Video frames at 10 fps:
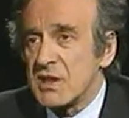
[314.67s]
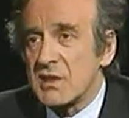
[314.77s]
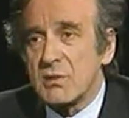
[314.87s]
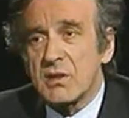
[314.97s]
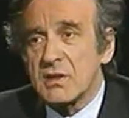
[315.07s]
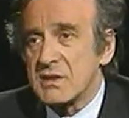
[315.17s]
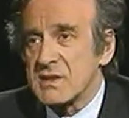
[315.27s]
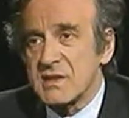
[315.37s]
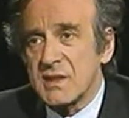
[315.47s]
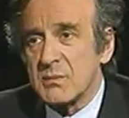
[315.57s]
they are no longer the
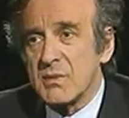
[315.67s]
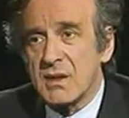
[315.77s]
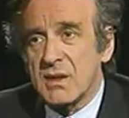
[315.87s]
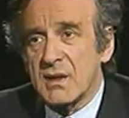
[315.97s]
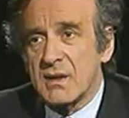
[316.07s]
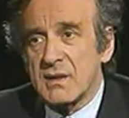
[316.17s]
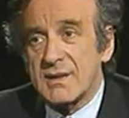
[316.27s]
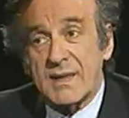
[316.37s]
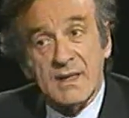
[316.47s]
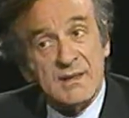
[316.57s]
same.
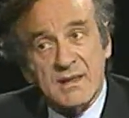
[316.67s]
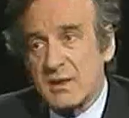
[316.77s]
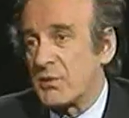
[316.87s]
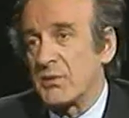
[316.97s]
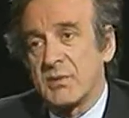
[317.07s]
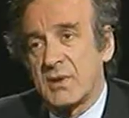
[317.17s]
That I can tell you.